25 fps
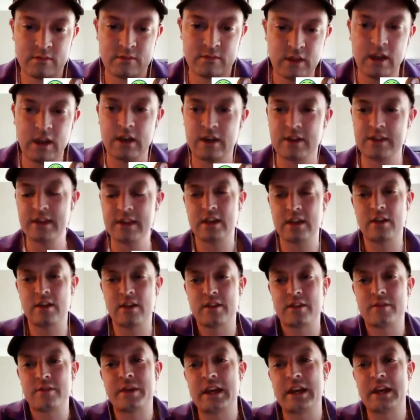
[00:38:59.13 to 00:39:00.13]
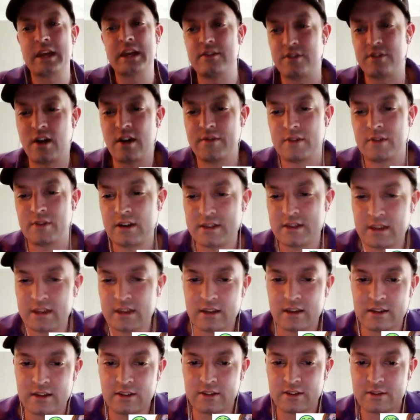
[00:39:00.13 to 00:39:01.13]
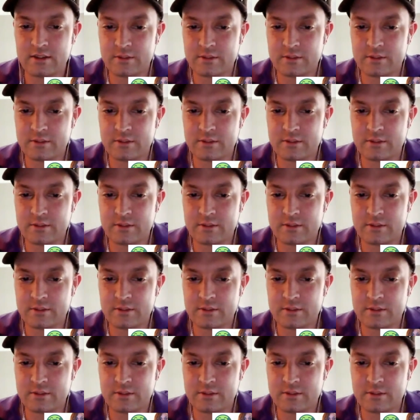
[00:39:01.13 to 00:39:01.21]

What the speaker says: Yeah, I think the main driver, is